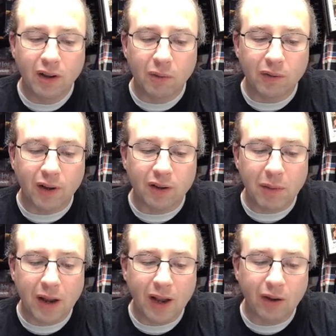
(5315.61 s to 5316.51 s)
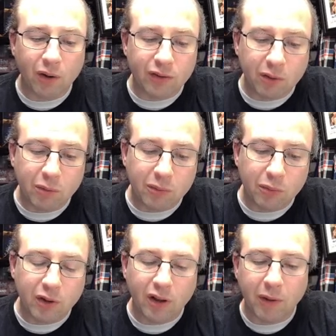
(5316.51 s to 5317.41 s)
We've got his pad. Oh, I was going to put some
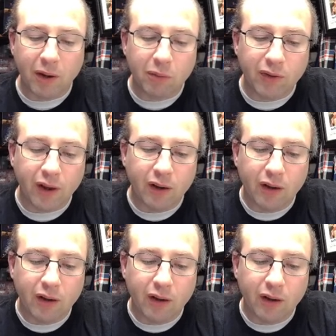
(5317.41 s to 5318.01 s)
green on the pad. We'll do that.